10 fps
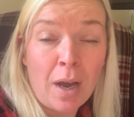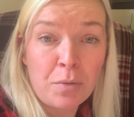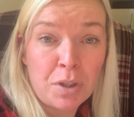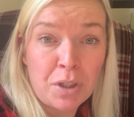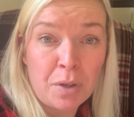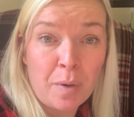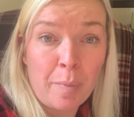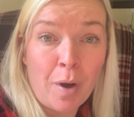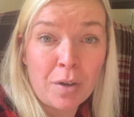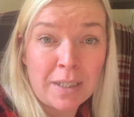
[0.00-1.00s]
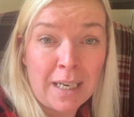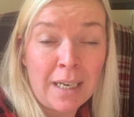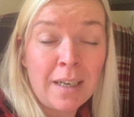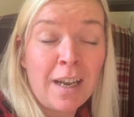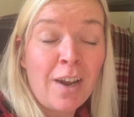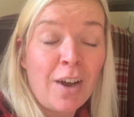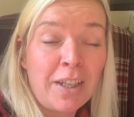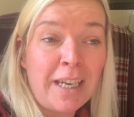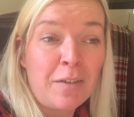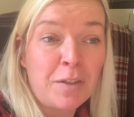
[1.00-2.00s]
out to do a pork dinner on
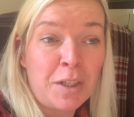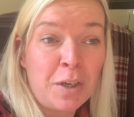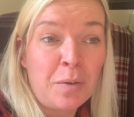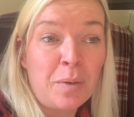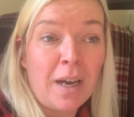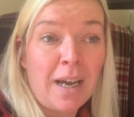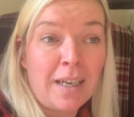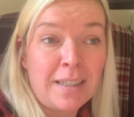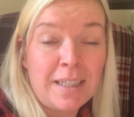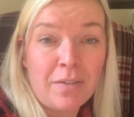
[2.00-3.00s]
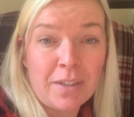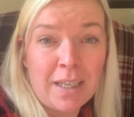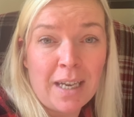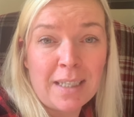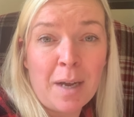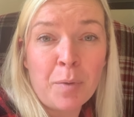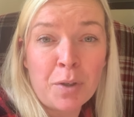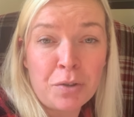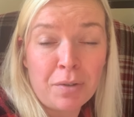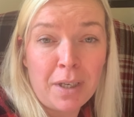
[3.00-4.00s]
the afternoon and Stephen said, I'm going
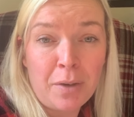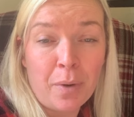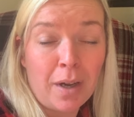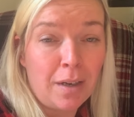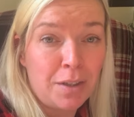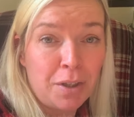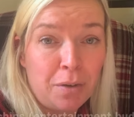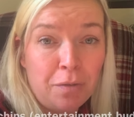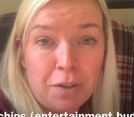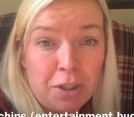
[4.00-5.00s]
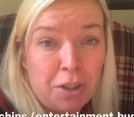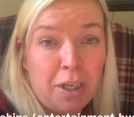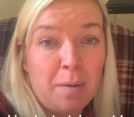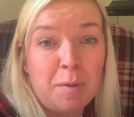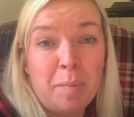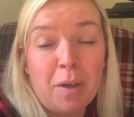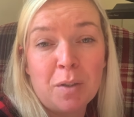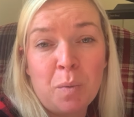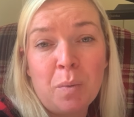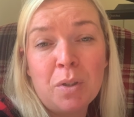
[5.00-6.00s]
to treat you all to fish and chips
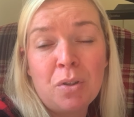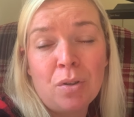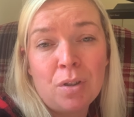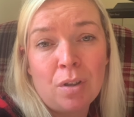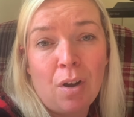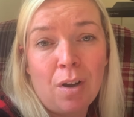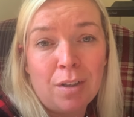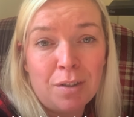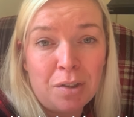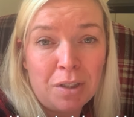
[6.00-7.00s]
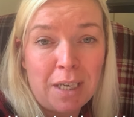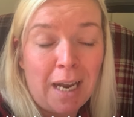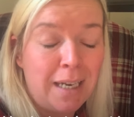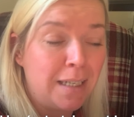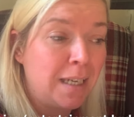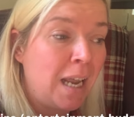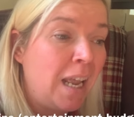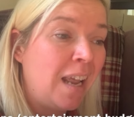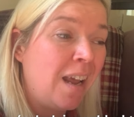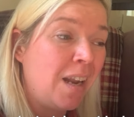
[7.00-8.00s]
because we were so sore and so tired
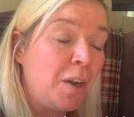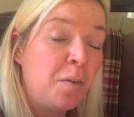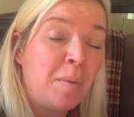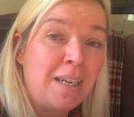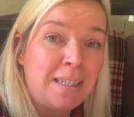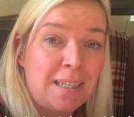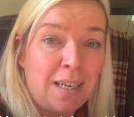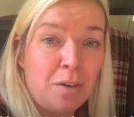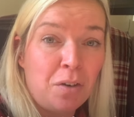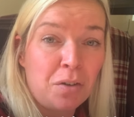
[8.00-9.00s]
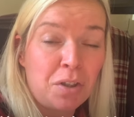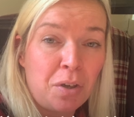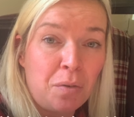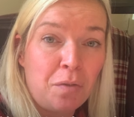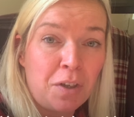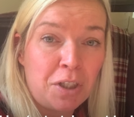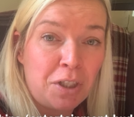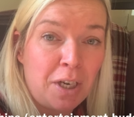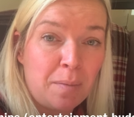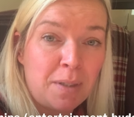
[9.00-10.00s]
and who am I to say no to fish and
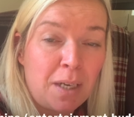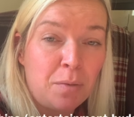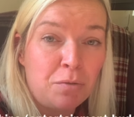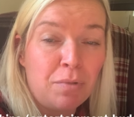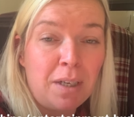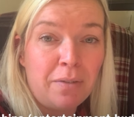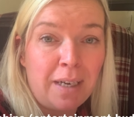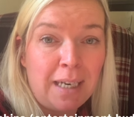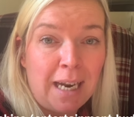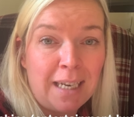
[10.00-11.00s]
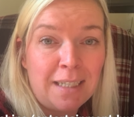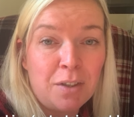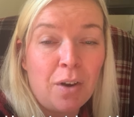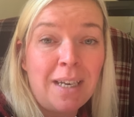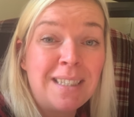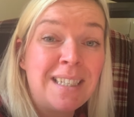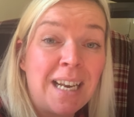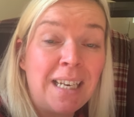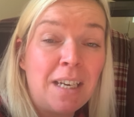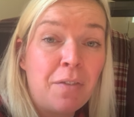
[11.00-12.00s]
chips? It was really, really nice. So
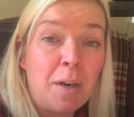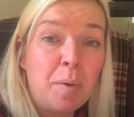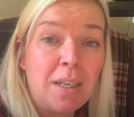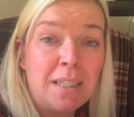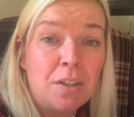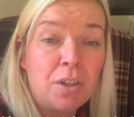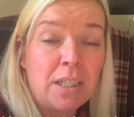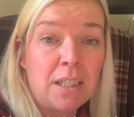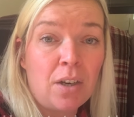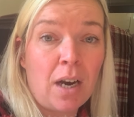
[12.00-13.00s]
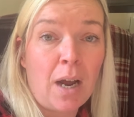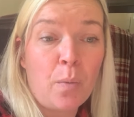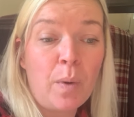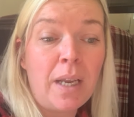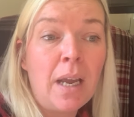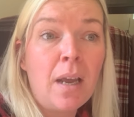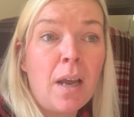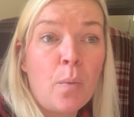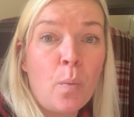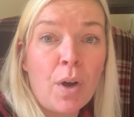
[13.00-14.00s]
incidentally, if anybody's interested on how we
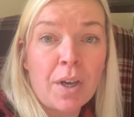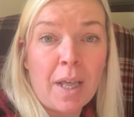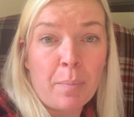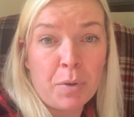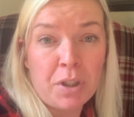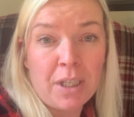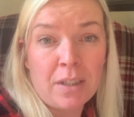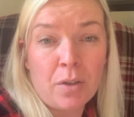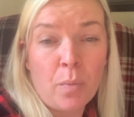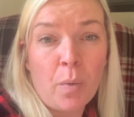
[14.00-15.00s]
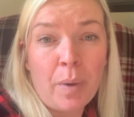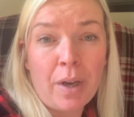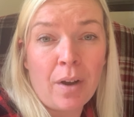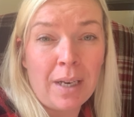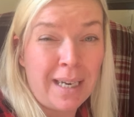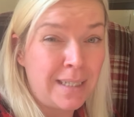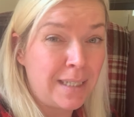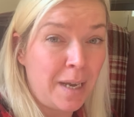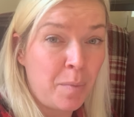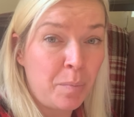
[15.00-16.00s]
work that budget, so what we call the
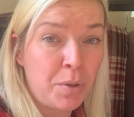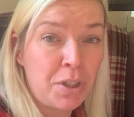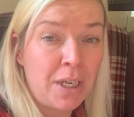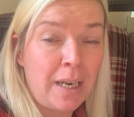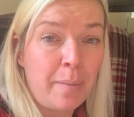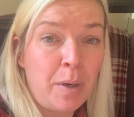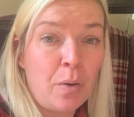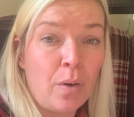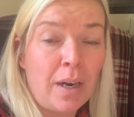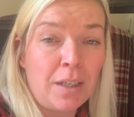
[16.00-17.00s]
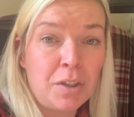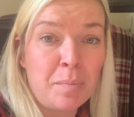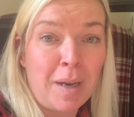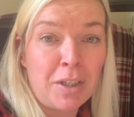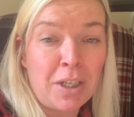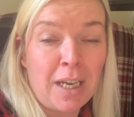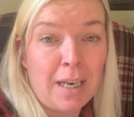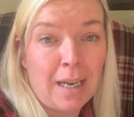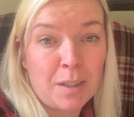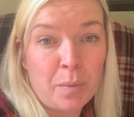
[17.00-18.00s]
entertainment budget, let me know and I'll just mention it in
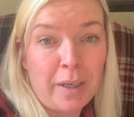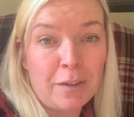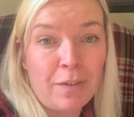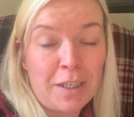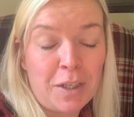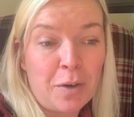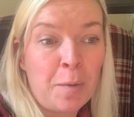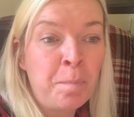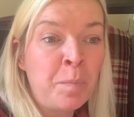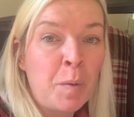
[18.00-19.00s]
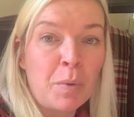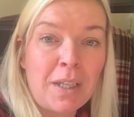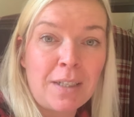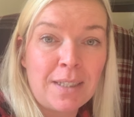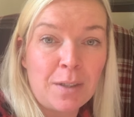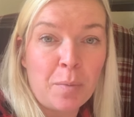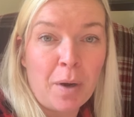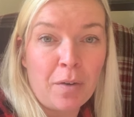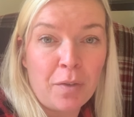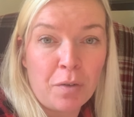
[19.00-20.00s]
next week's video. But that didn't come
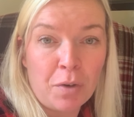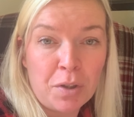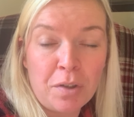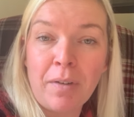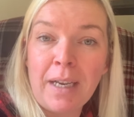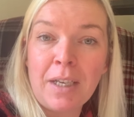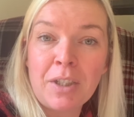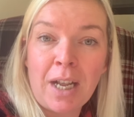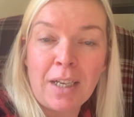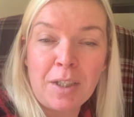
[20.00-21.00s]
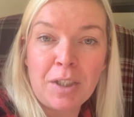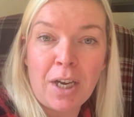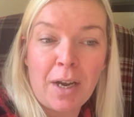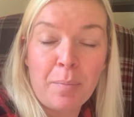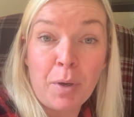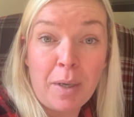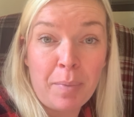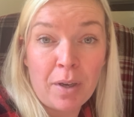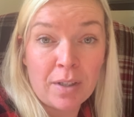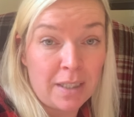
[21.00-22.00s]
out of the grocery challenge uh, money
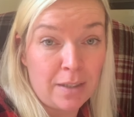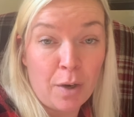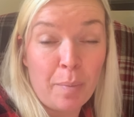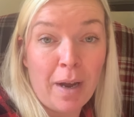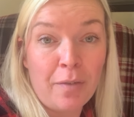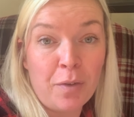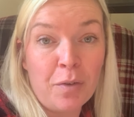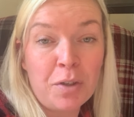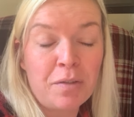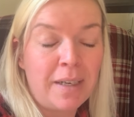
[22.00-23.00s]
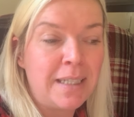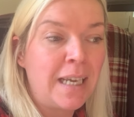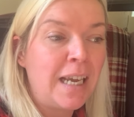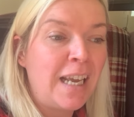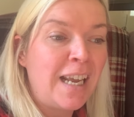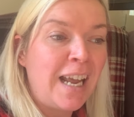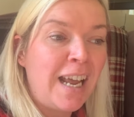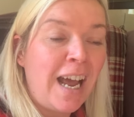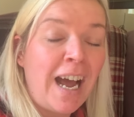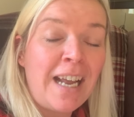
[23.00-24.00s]
because it's not part of the groceries.
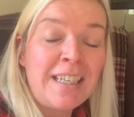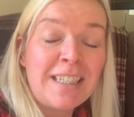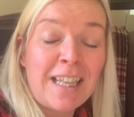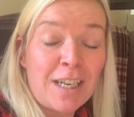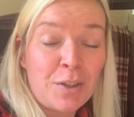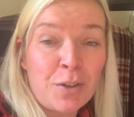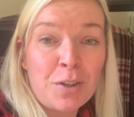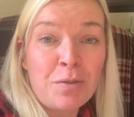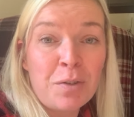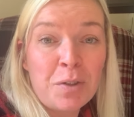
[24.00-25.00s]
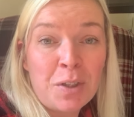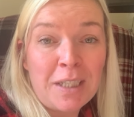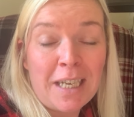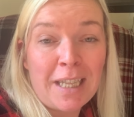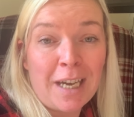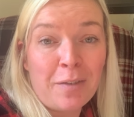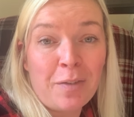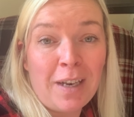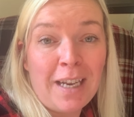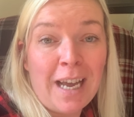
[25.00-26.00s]
And that took us through Sunday,
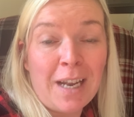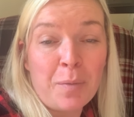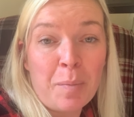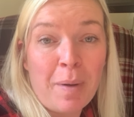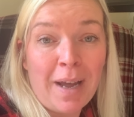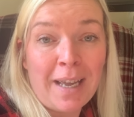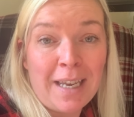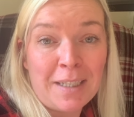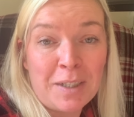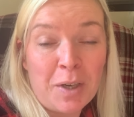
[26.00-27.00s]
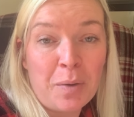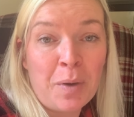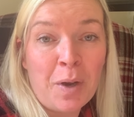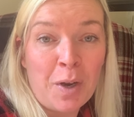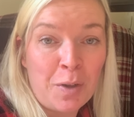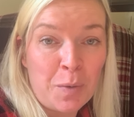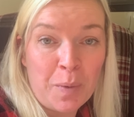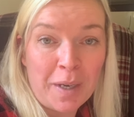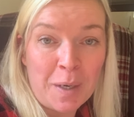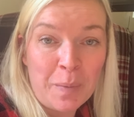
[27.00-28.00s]
thankfully, and we're back into another
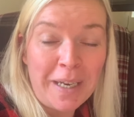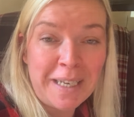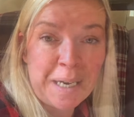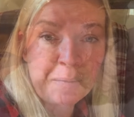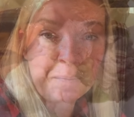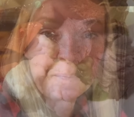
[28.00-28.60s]
working week now.